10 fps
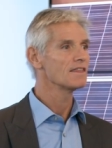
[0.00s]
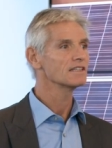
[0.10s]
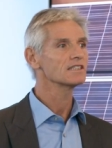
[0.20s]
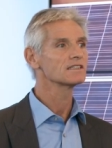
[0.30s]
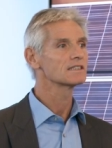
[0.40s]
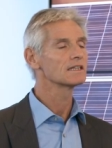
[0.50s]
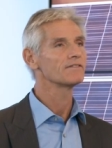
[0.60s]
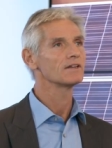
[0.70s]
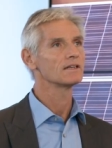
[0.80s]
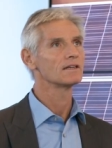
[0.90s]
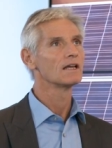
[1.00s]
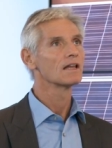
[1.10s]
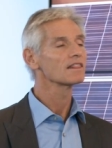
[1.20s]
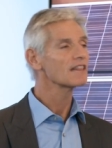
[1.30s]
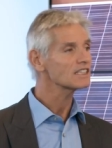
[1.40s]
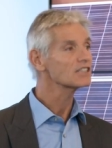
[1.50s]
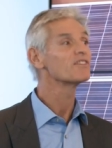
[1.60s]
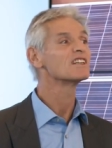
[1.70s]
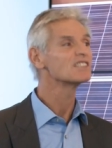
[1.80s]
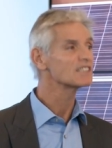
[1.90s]
And this has given less
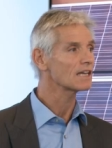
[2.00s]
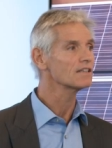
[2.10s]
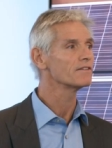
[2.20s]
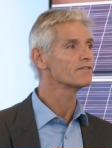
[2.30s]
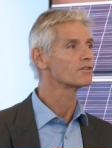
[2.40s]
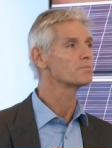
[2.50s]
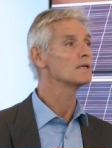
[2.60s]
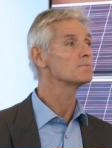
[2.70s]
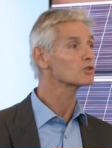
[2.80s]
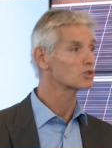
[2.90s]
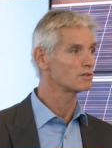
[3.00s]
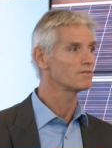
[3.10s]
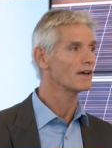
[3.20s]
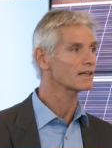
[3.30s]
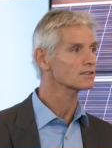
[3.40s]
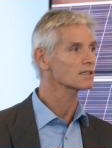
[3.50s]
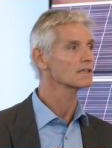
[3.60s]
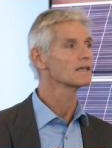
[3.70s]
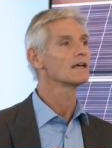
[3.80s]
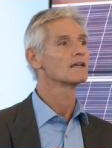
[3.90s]
of an incentive for people to invest
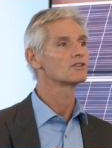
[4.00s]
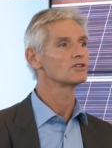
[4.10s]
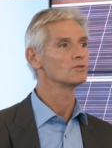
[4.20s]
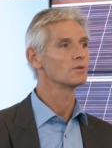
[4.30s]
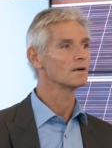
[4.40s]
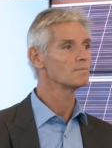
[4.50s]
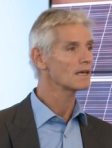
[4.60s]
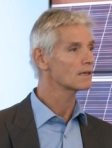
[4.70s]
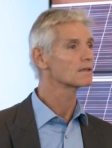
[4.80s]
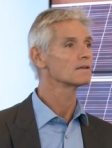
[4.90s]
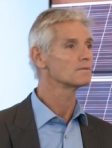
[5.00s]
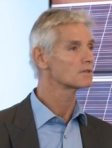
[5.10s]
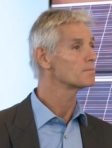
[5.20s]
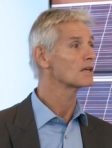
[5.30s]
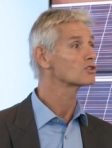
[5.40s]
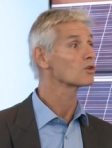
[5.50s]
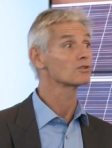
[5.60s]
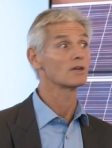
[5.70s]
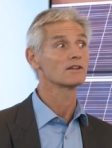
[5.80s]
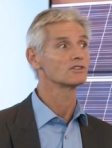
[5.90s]
to, uh, make, to make
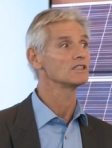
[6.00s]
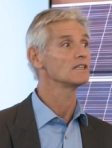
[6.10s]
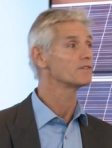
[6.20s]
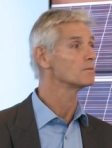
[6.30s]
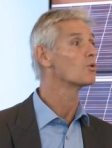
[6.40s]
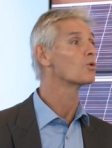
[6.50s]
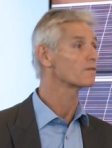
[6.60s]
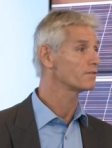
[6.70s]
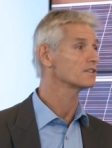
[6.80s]
solar energy even more